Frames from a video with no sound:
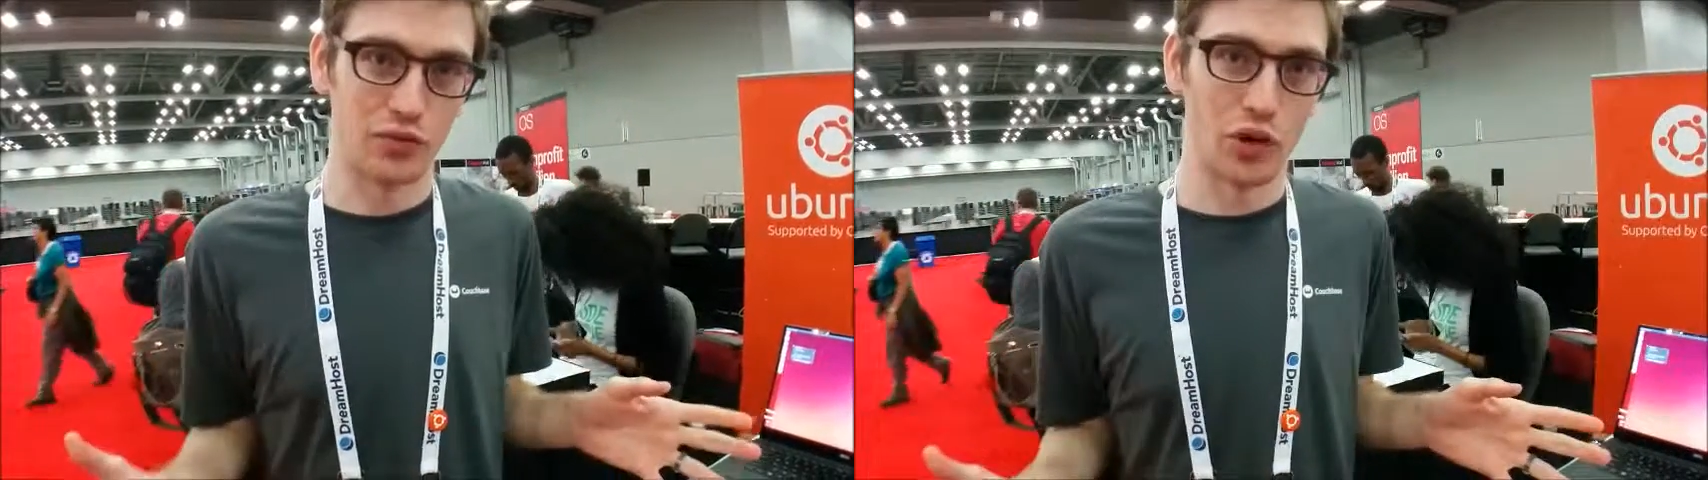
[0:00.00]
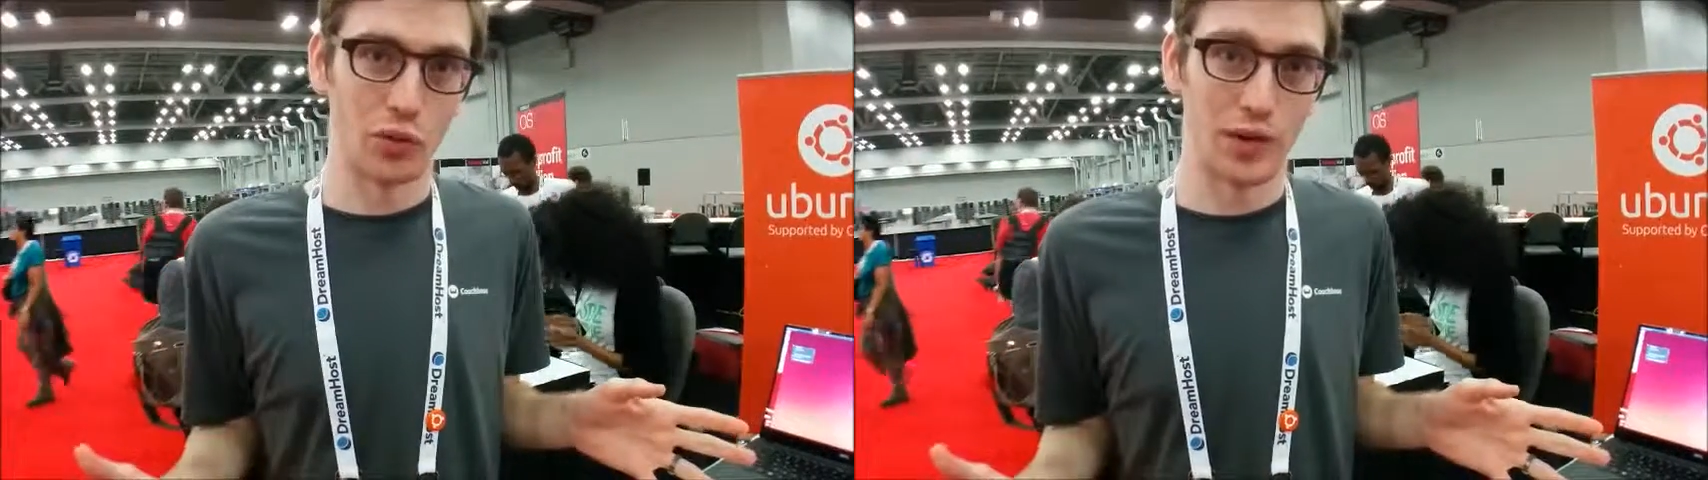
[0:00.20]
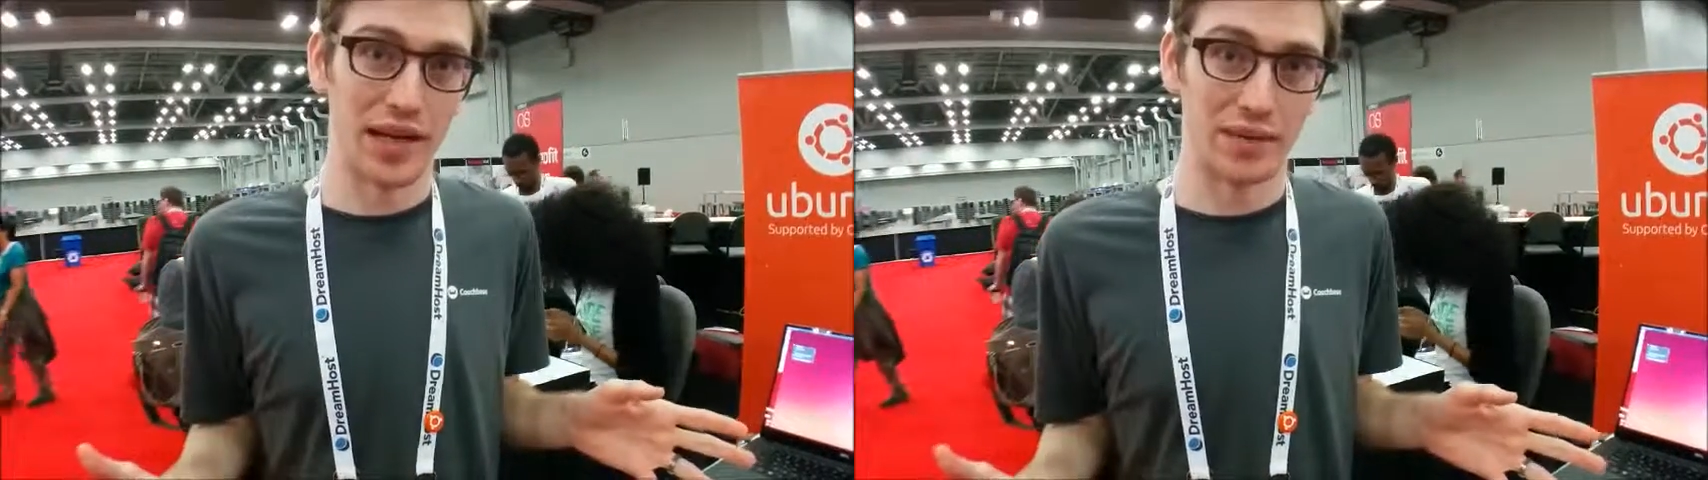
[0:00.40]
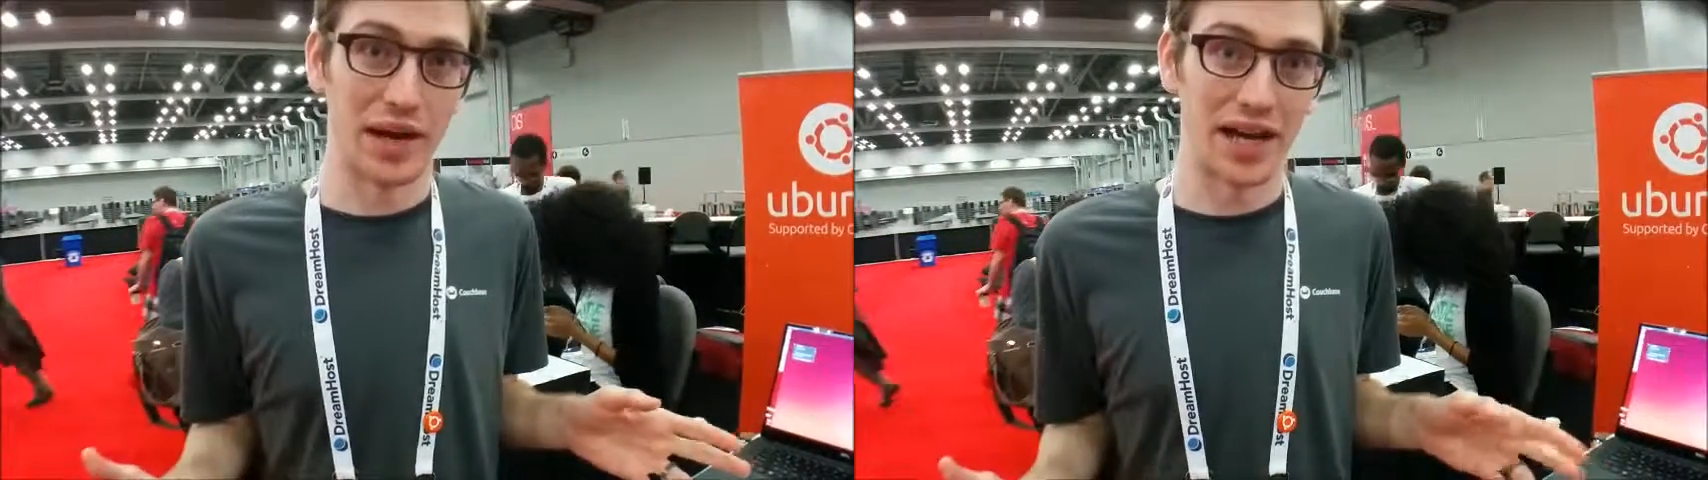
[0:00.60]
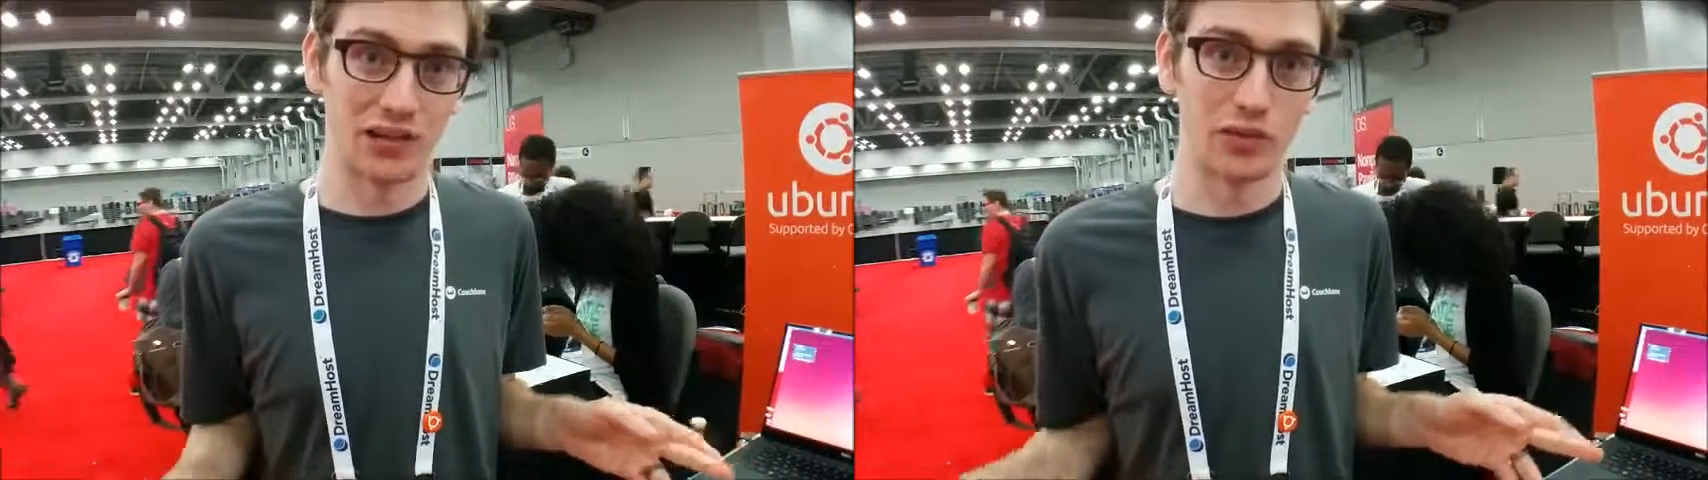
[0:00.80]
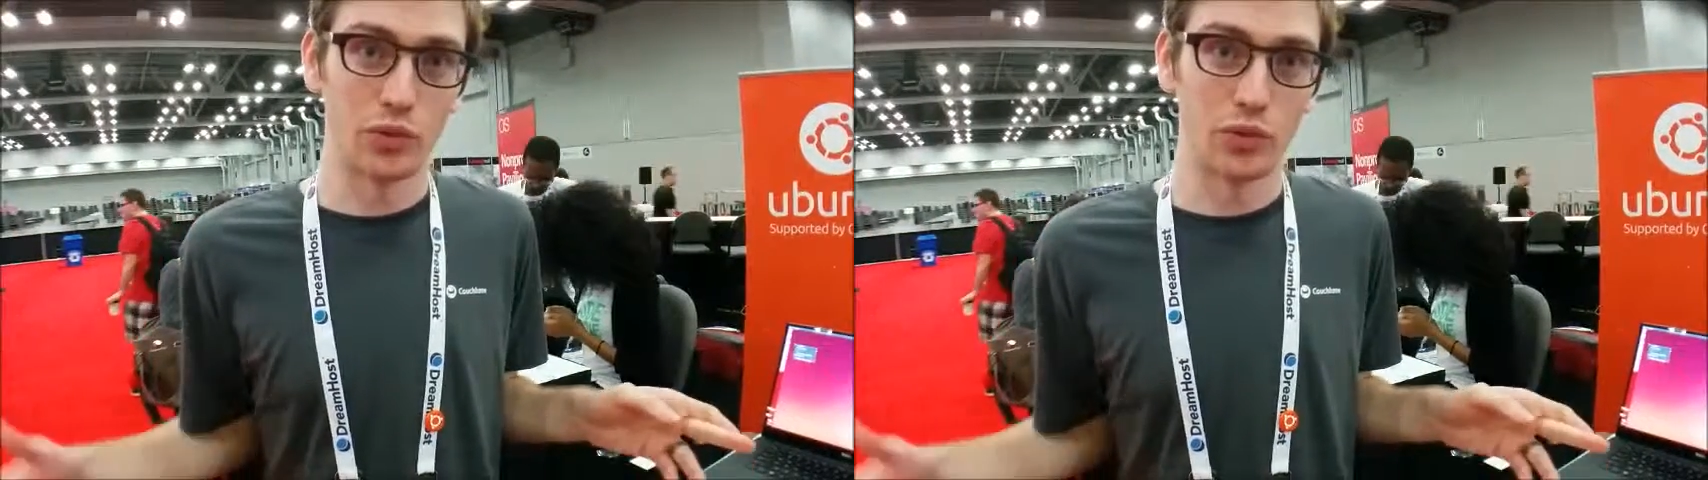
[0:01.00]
of what we had imagined.